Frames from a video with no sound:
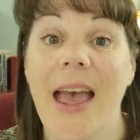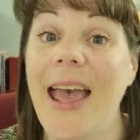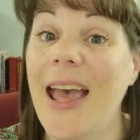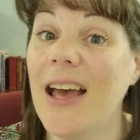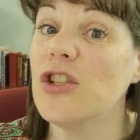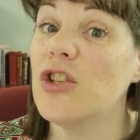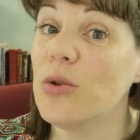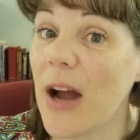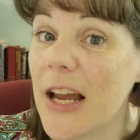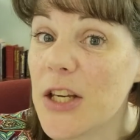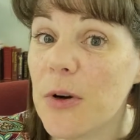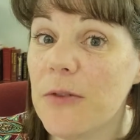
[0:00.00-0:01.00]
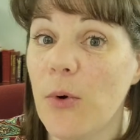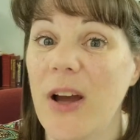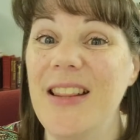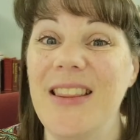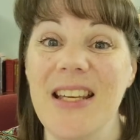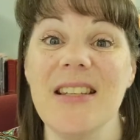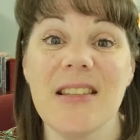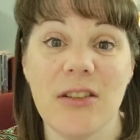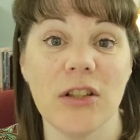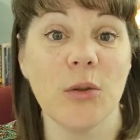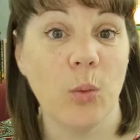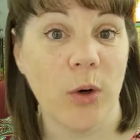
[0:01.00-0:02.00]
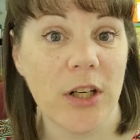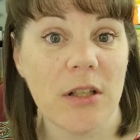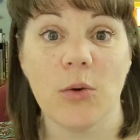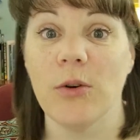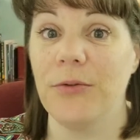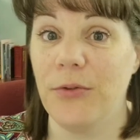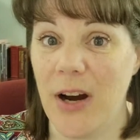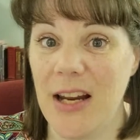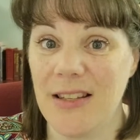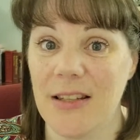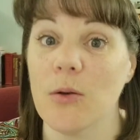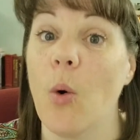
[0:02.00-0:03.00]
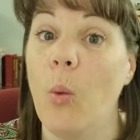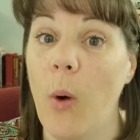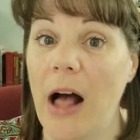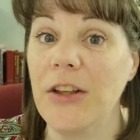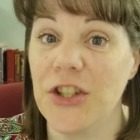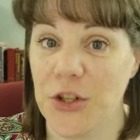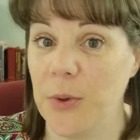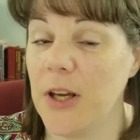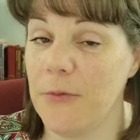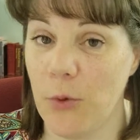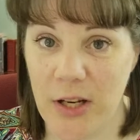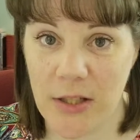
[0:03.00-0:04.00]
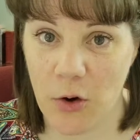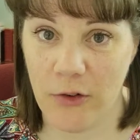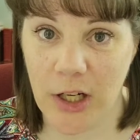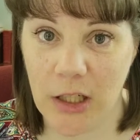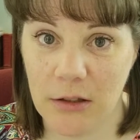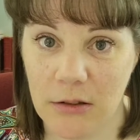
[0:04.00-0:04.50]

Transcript: And try to avoid these certain words or phrases while you're doing a voiceover.